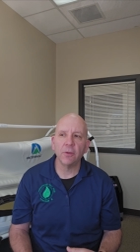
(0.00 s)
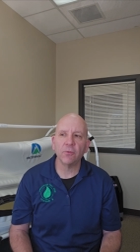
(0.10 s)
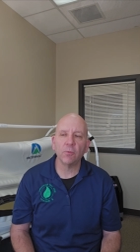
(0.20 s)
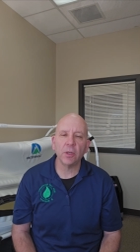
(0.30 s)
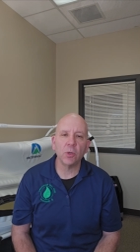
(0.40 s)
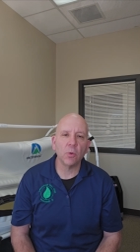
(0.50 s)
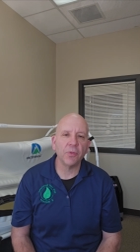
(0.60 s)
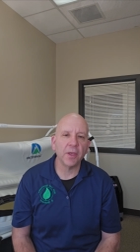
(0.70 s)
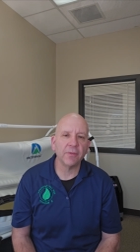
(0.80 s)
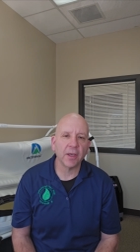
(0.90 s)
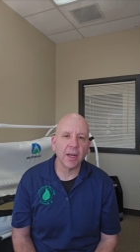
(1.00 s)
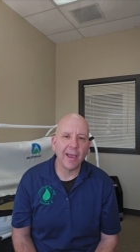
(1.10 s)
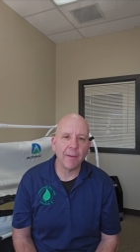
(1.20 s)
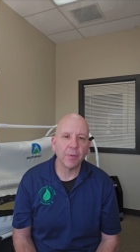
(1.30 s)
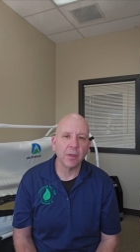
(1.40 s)
it's really cool things that can
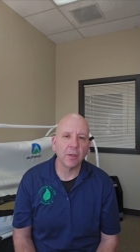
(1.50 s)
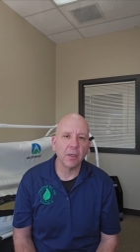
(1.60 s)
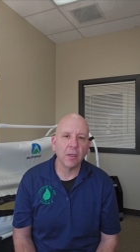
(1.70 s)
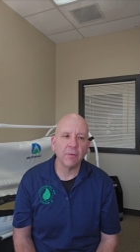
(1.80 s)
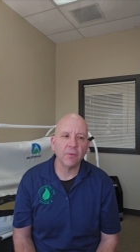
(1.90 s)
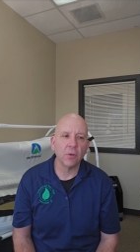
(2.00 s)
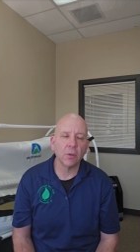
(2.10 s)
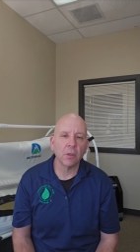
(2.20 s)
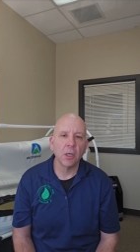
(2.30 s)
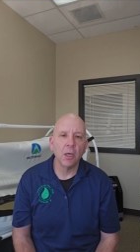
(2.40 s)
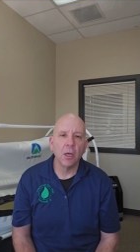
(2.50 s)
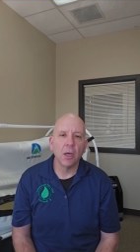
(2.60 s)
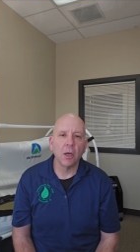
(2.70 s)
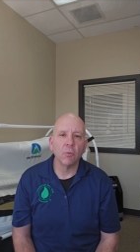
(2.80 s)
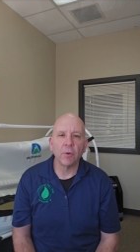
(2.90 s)
happen if you're
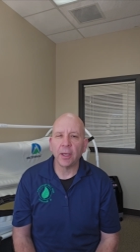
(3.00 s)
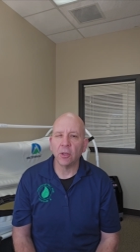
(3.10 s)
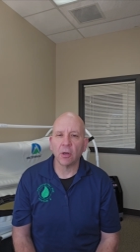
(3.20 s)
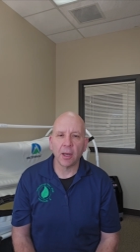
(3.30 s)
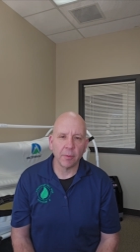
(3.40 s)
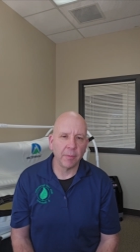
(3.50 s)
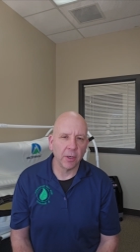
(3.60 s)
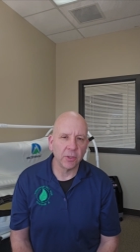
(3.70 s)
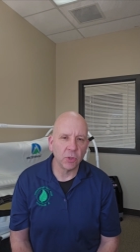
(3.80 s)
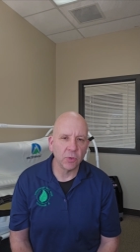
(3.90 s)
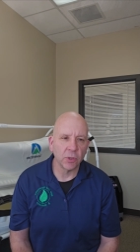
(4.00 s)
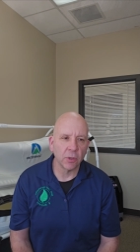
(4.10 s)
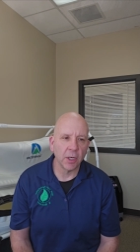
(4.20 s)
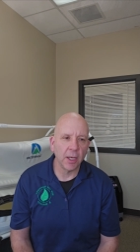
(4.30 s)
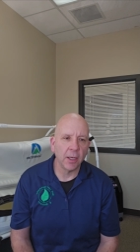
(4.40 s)
a regular hyperbarics
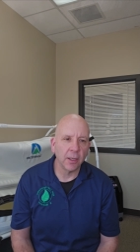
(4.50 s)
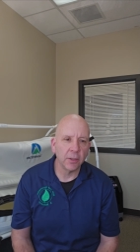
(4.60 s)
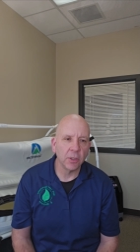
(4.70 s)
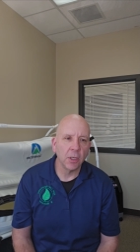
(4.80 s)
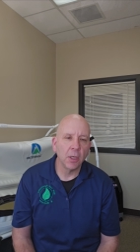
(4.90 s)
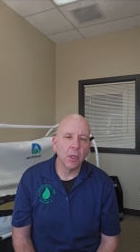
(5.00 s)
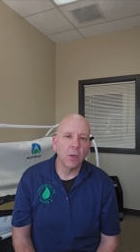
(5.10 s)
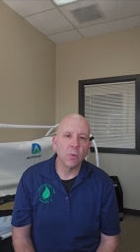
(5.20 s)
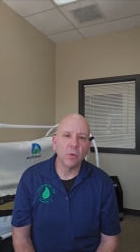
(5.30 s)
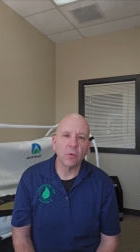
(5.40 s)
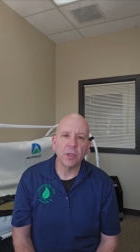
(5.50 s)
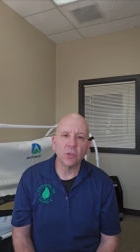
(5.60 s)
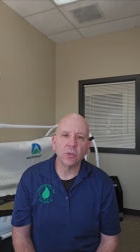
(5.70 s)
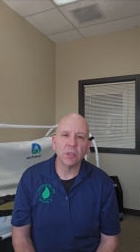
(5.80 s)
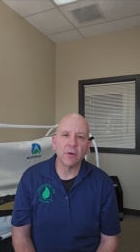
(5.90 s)
user and you
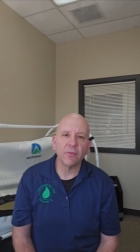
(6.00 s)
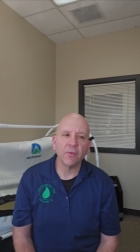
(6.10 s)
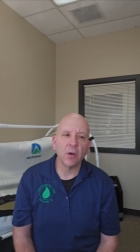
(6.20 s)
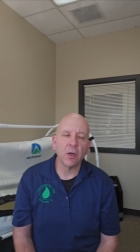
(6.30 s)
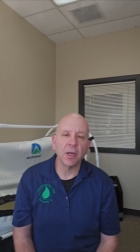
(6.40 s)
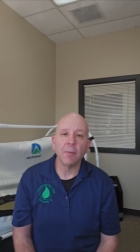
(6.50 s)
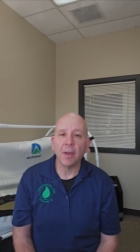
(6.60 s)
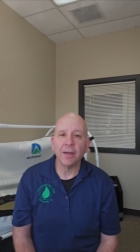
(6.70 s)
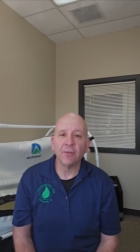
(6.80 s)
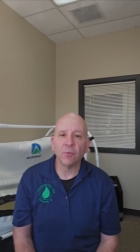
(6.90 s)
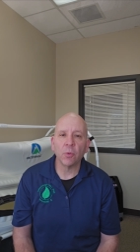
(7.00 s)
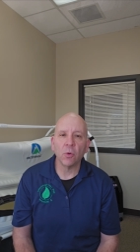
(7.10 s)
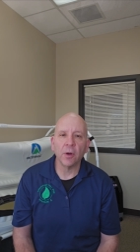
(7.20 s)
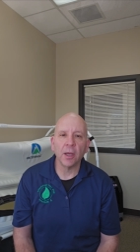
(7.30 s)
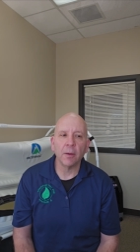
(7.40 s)
get yourself on a maintenance
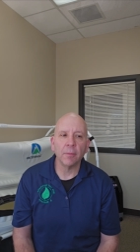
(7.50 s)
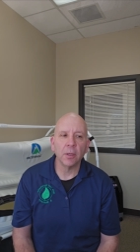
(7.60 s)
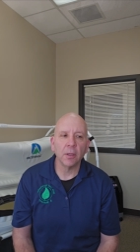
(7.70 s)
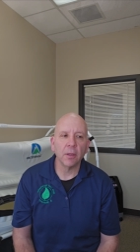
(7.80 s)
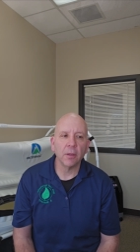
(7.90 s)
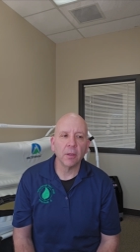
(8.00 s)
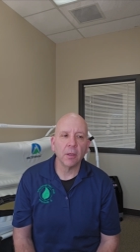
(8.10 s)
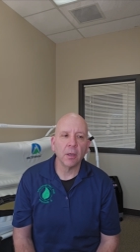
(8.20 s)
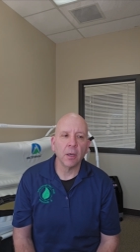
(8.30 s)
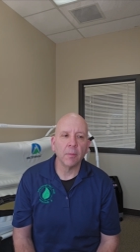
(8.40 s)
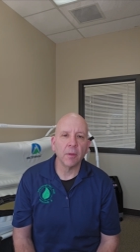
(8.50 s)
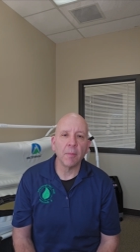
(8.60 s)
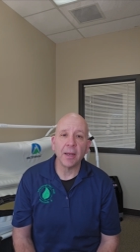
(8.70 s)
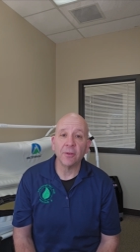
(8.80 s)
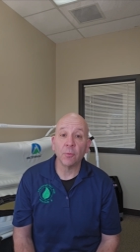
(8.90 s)
program. The
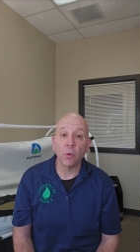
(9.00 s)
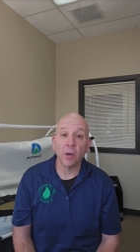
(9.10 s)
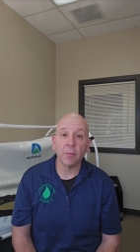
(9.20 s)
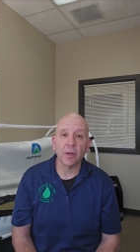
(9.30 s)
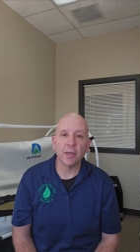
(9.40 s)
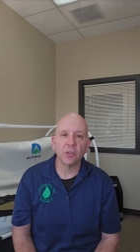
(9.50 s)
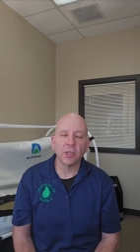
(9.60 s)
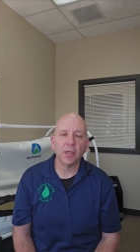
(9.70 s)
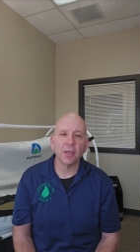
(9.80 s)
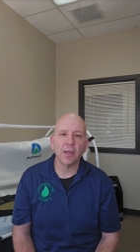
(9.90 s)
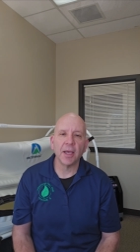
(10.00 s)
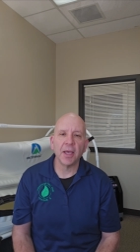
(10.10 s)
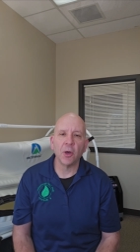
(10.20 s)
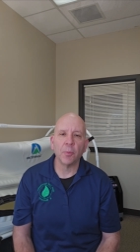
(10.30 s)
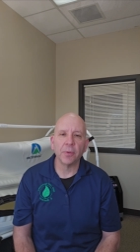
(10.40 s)
maintenance program can actually
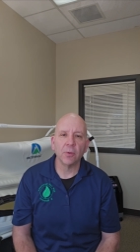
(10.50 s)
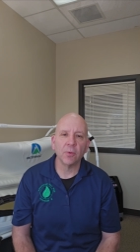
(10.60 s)
help